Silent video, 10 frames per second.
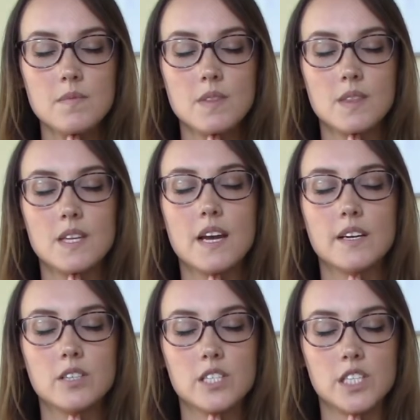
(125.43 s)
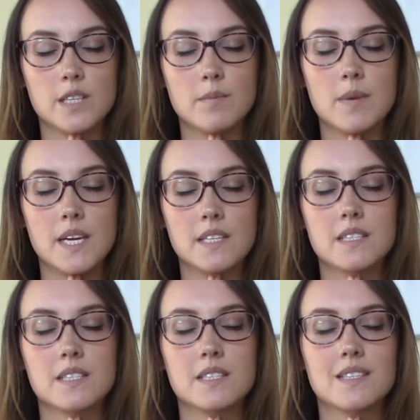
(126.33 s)
The energy that
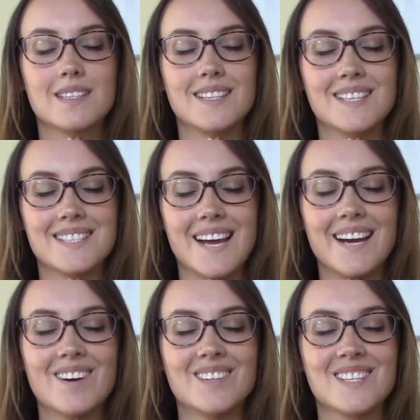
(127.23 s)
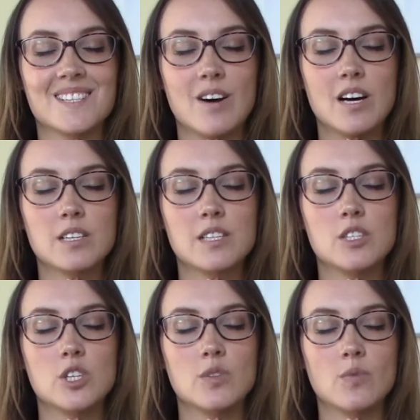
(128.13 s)
makes this air, this
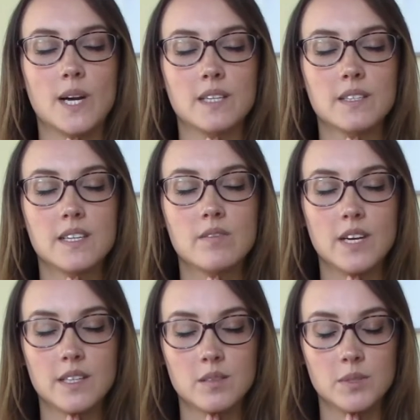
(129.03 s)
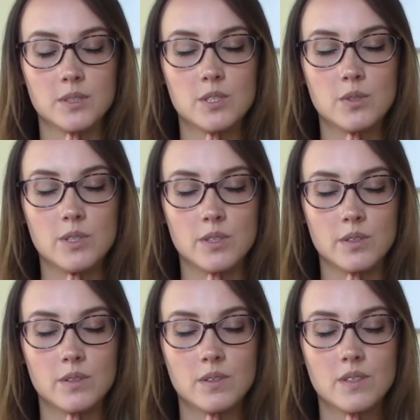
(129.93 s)
oxygen readily available to
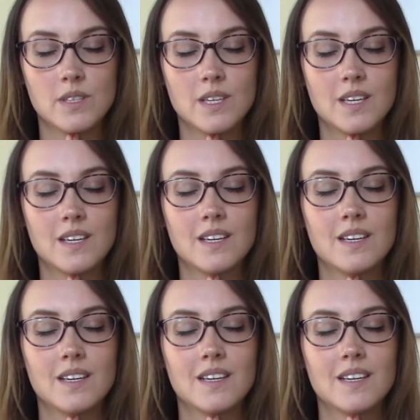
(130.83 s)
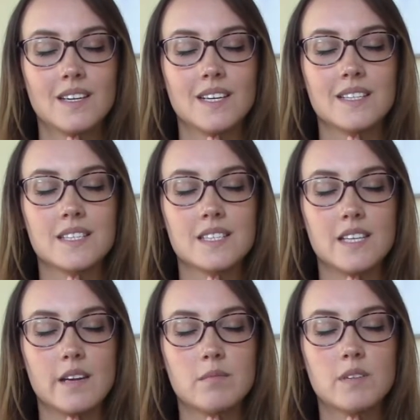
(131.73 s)
you is the
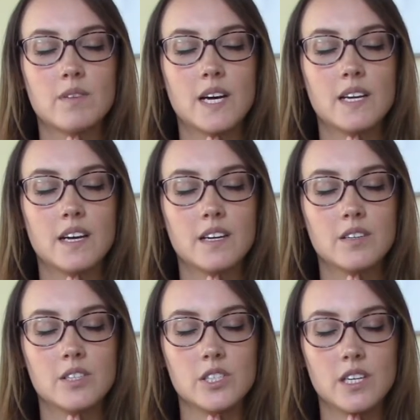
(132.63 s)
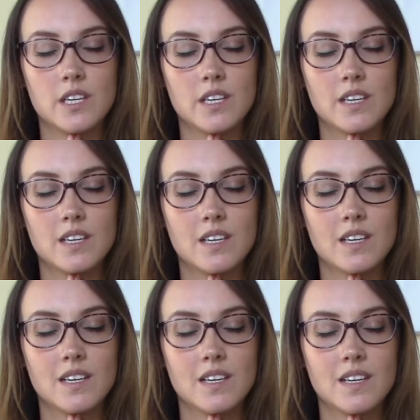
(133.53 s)
same divine energy
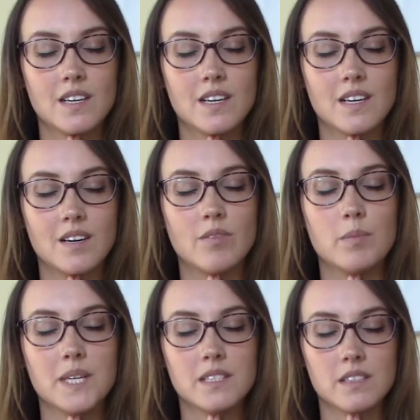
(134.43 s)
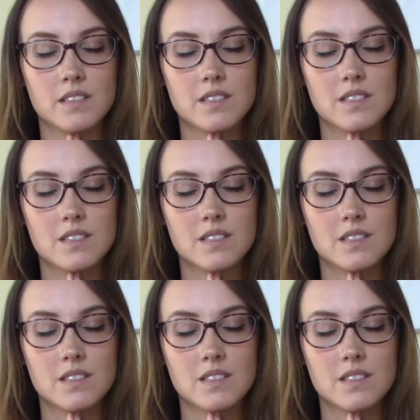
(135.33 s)
of abundance.